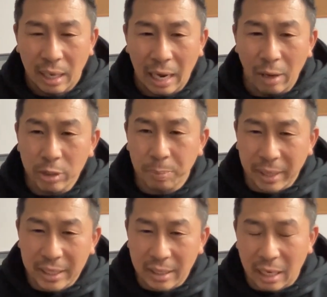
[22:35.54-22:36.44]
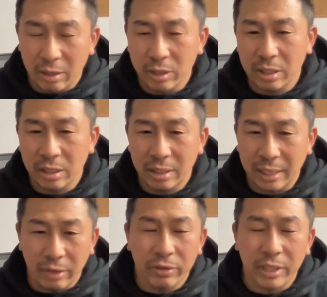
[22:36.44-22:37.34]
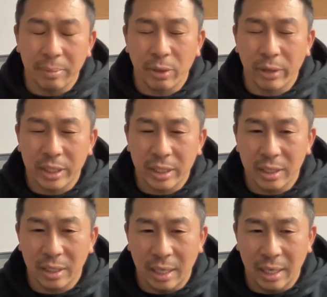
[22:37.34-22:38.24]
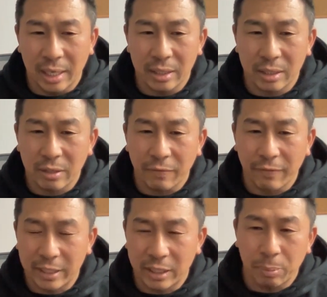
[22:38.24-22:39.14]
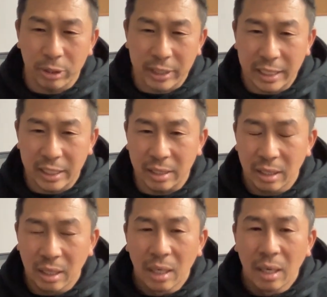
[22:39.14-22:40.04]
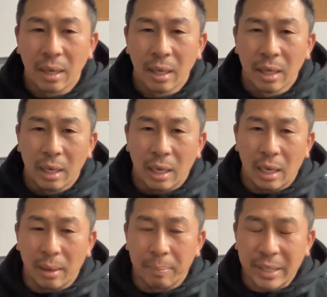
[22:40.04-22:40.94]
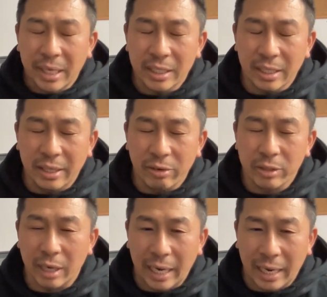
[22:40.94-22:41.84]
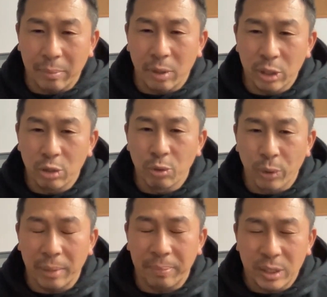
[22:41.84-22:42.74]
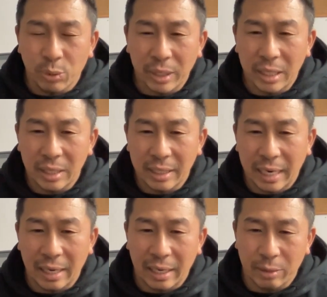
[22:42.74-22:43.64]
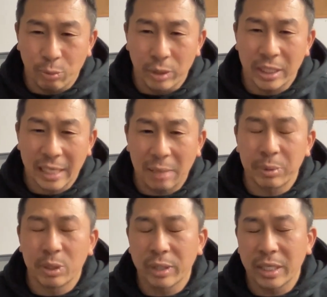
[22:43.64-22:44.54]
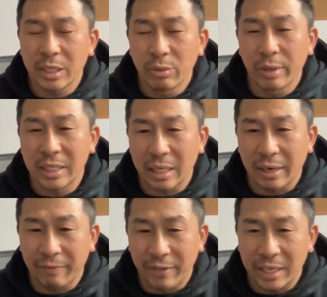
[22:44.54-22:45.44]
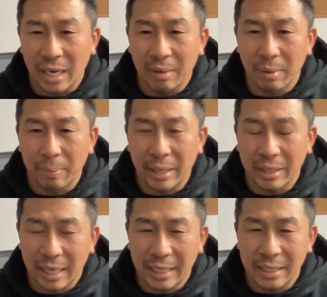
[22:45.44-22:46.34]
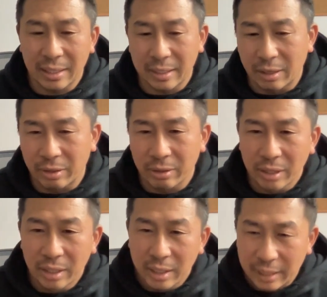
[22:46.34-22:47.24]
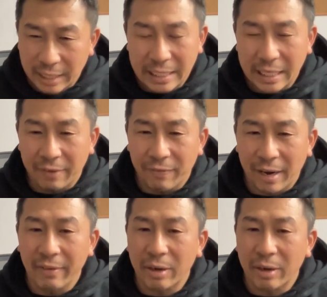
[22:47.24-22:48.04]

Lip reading: I was sent over to immigration to face deportation because there's a MOU written between that was established between the US and Vietnam about 1995.